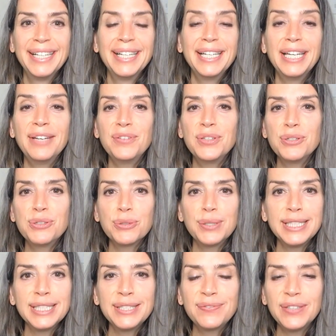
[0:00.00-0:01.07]
If you enjoyed
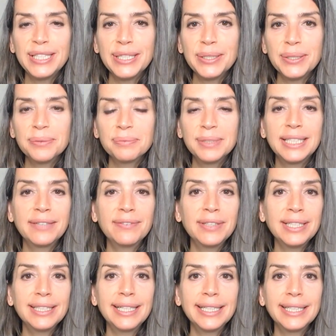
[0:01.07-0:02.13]
this video, give it
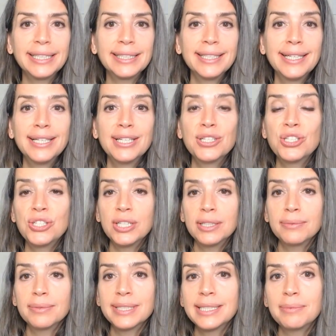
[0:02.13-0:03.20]
a like, share
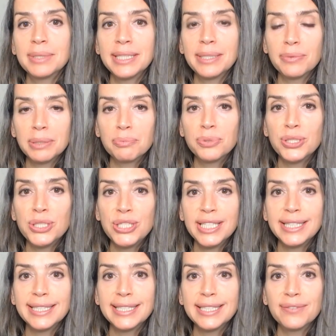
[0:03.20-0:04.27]
it with someone that would
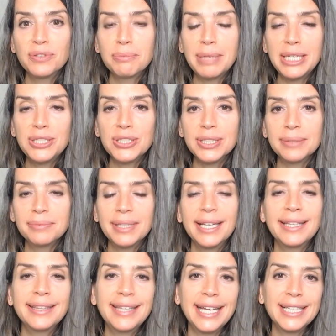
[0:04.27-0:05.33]
appreciate this information,
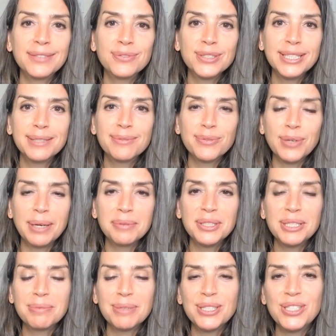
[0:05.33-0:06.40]
and thanks for subscribing
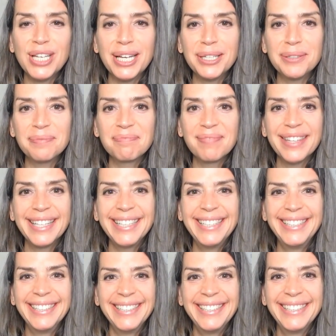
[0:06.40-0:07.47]
to my channel.